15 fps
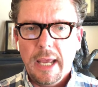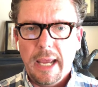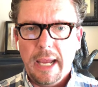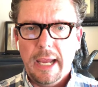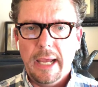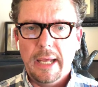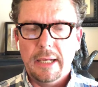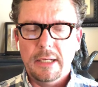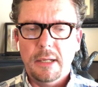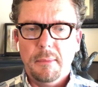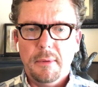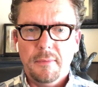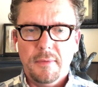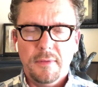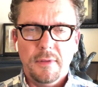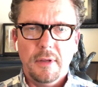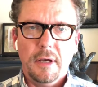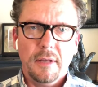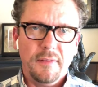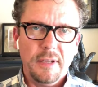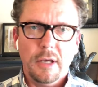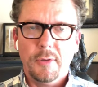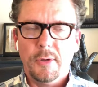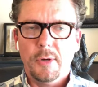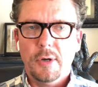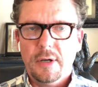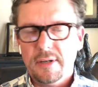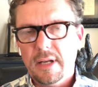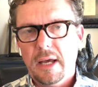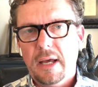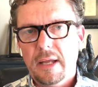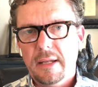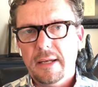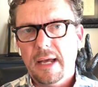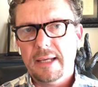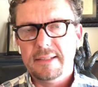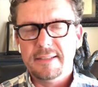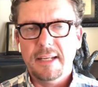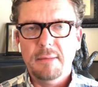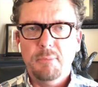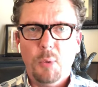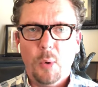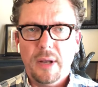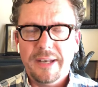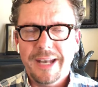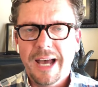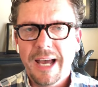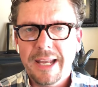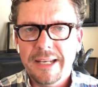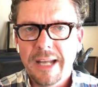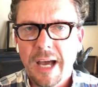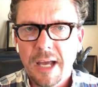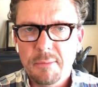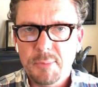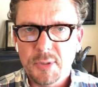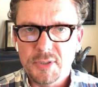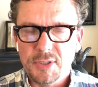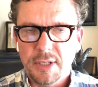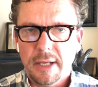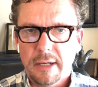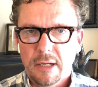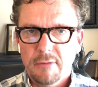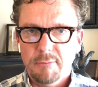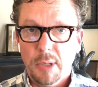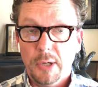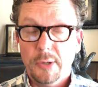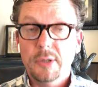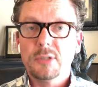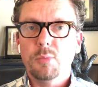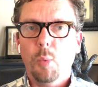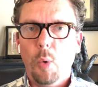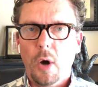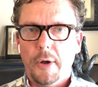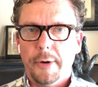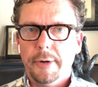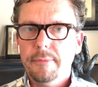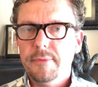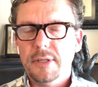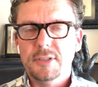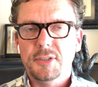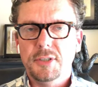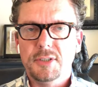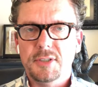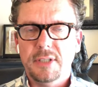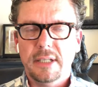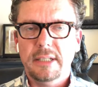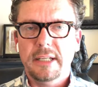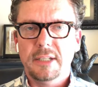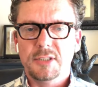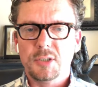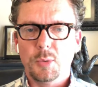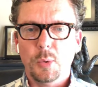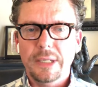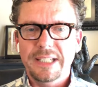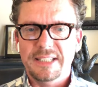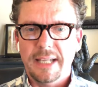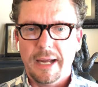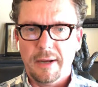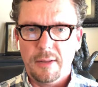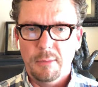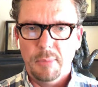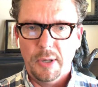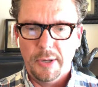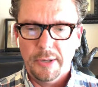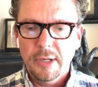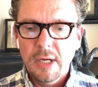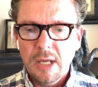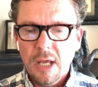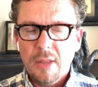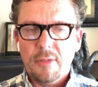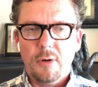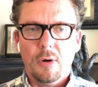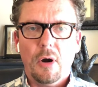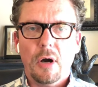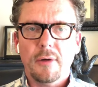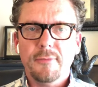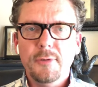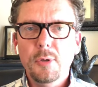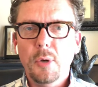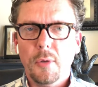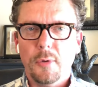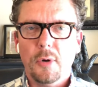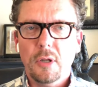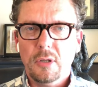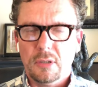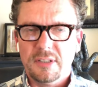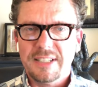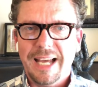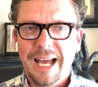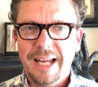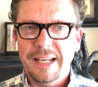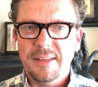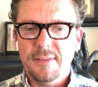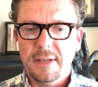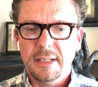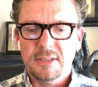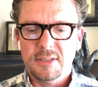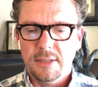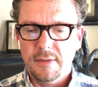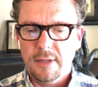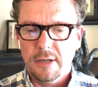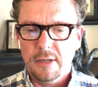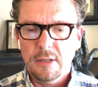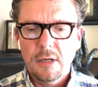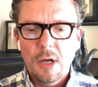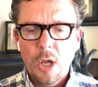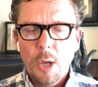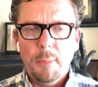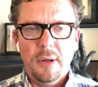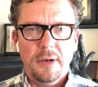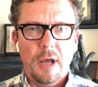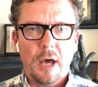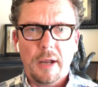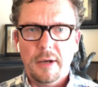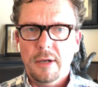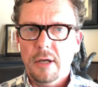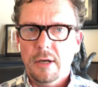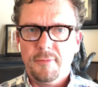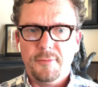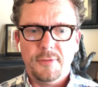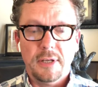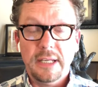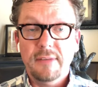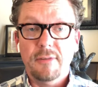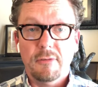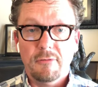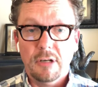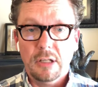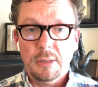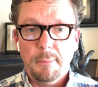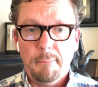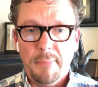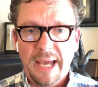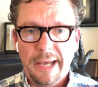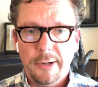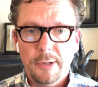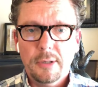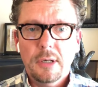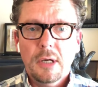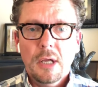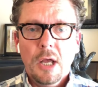And uh, the, other 19.99% of butter is water that just didn't get squeezed out of the butter. There are a few other little tiny things in there, but not enough to even really matter.